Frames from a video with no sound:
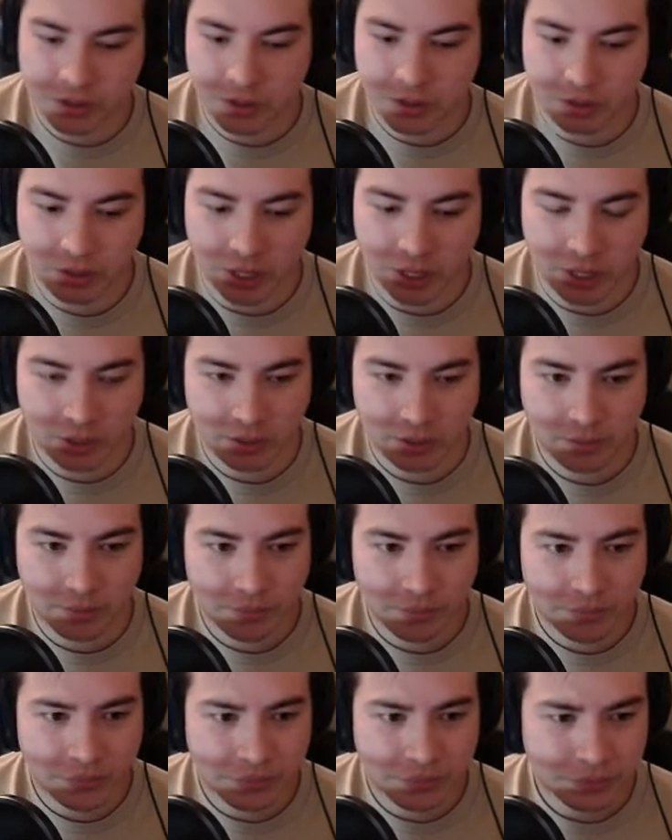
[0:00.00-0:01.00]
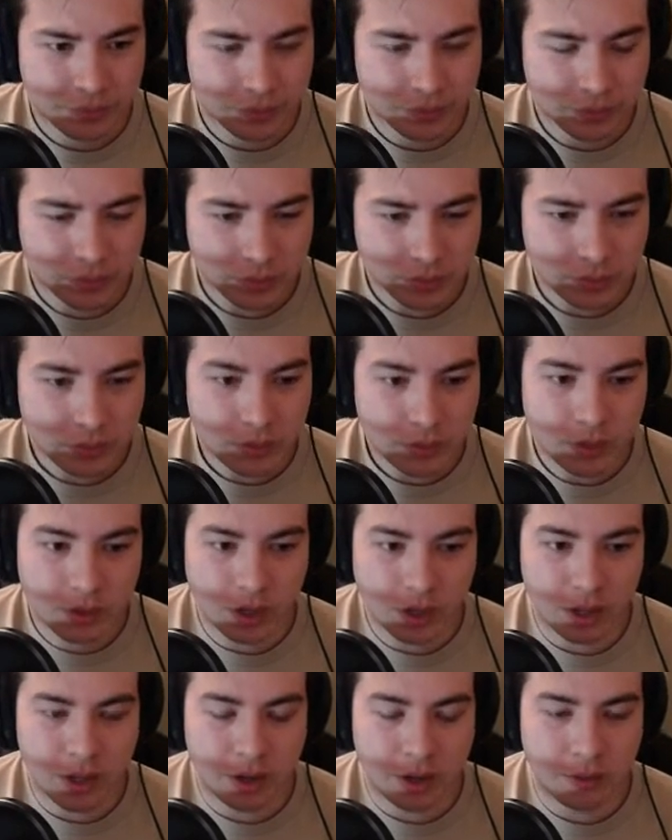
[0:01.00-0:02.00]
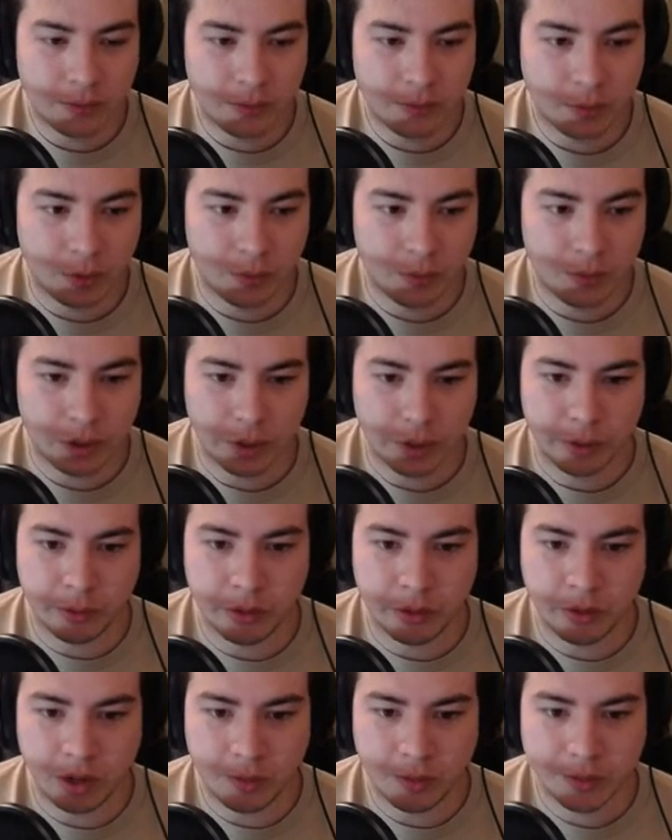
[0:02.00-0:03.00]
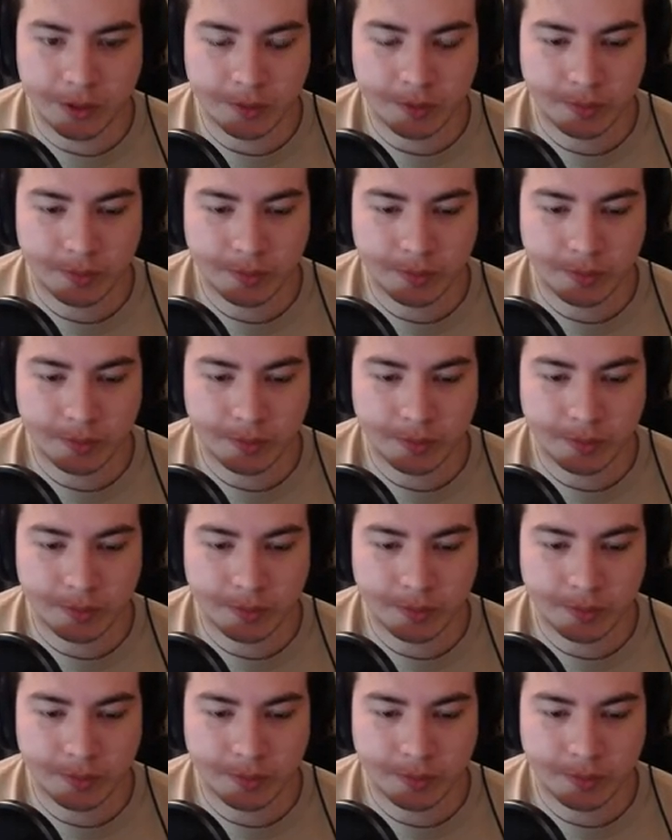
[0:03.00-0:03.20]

in their deck. Not a lot of room for other 3-drops.